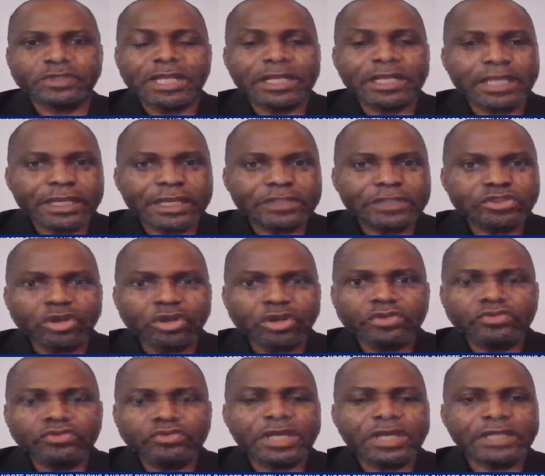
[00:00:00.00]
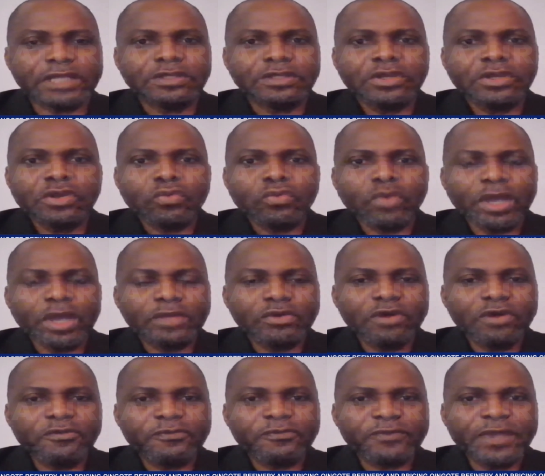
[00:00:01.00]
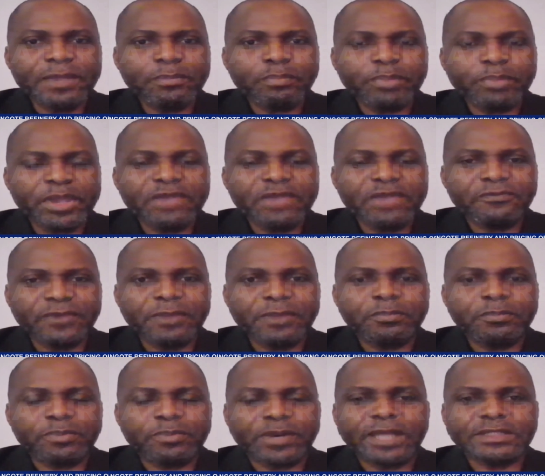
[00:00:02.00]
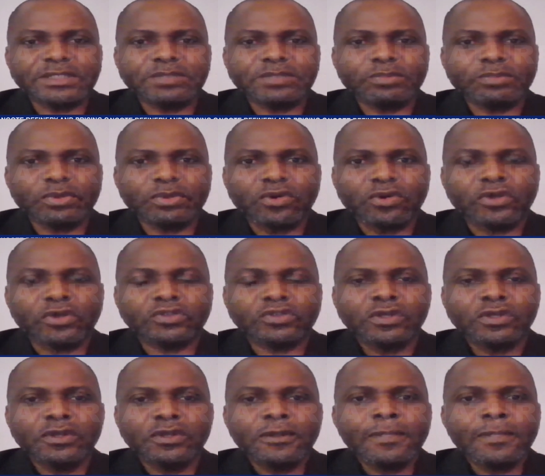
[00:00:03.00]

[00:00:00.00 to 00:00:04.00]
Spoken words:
And I can assure you that we are not paying fair prices, because